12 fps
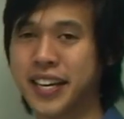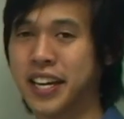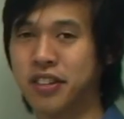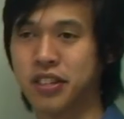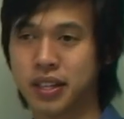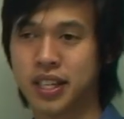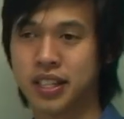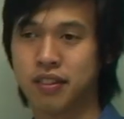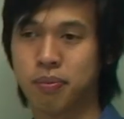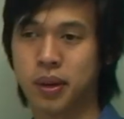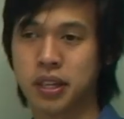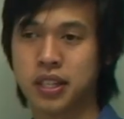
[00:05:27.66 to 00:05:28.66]
energy intensive
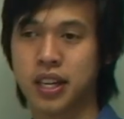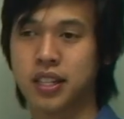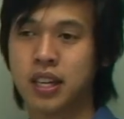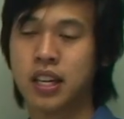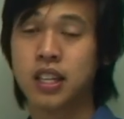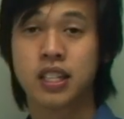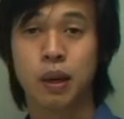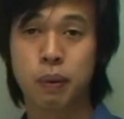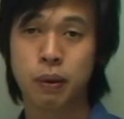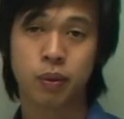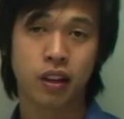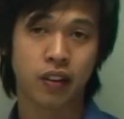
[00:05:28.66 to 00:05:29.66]
process. Some
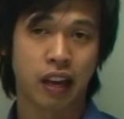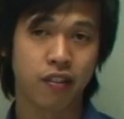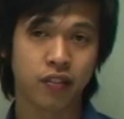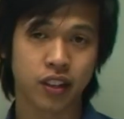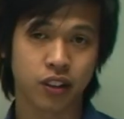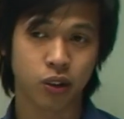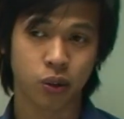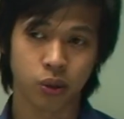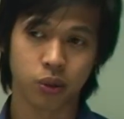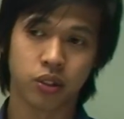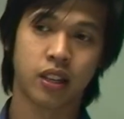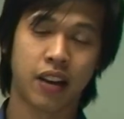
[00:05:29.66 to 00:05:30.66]
people
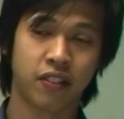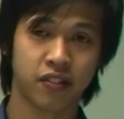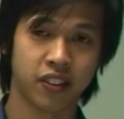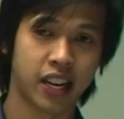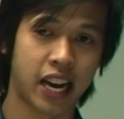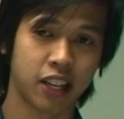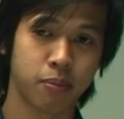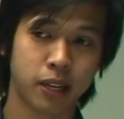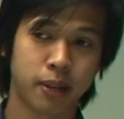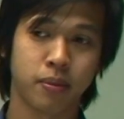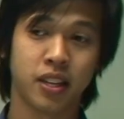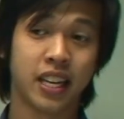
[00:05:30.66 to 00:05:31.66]
have given
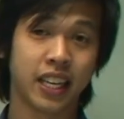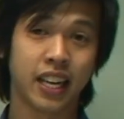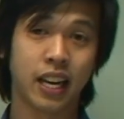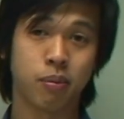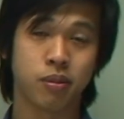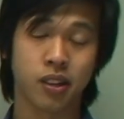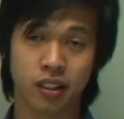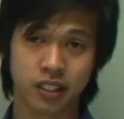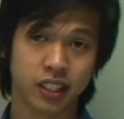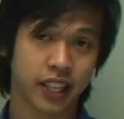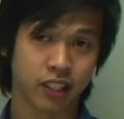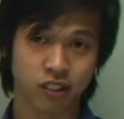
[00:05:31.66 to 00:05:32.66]
aluminium the nickname solid
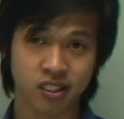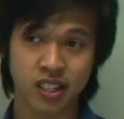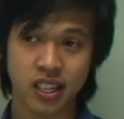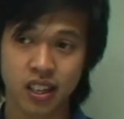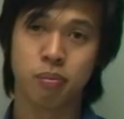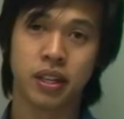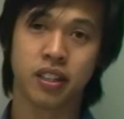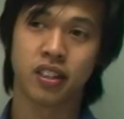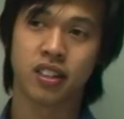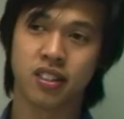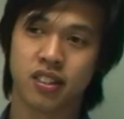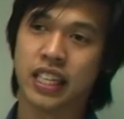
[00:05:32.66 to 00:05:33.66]
electricity
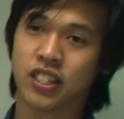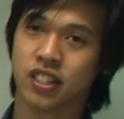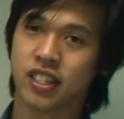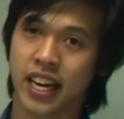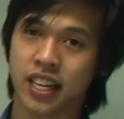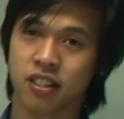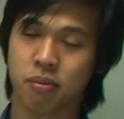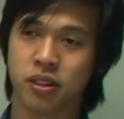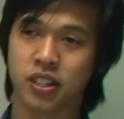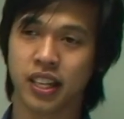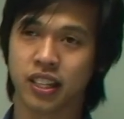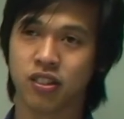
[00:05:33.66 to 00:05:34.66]
because it just takes so much
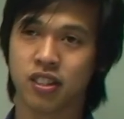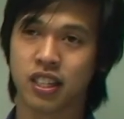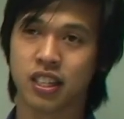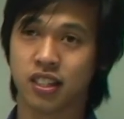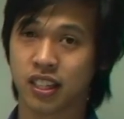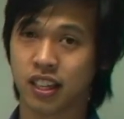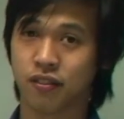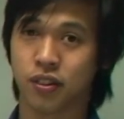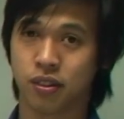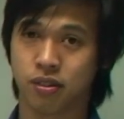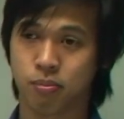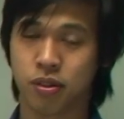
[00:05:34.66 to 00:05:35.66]
electricity to give you
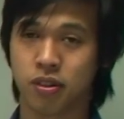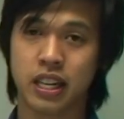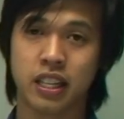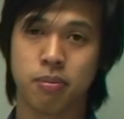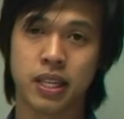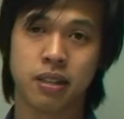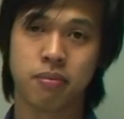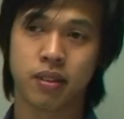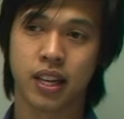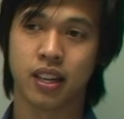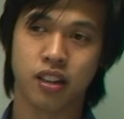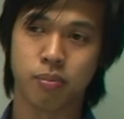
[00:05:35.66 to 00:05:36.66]
pure aluminium
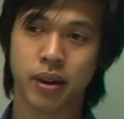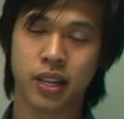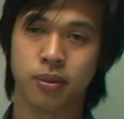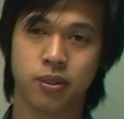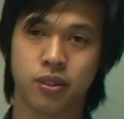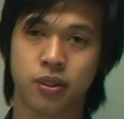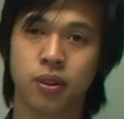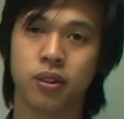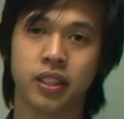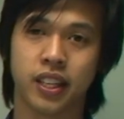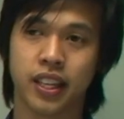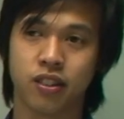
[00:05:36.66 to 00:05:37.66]
that you might as well just call it
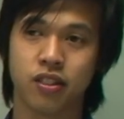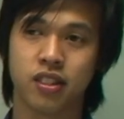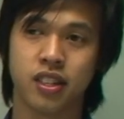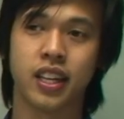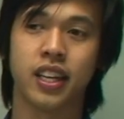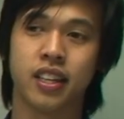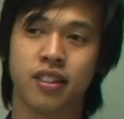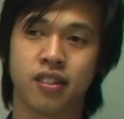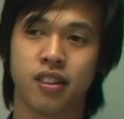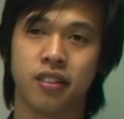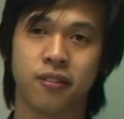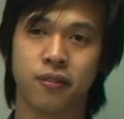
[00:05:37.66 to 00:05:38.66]
electricity in
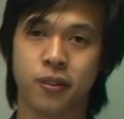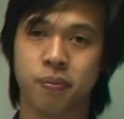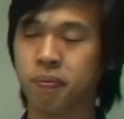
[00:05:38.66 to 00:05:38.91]
solid form.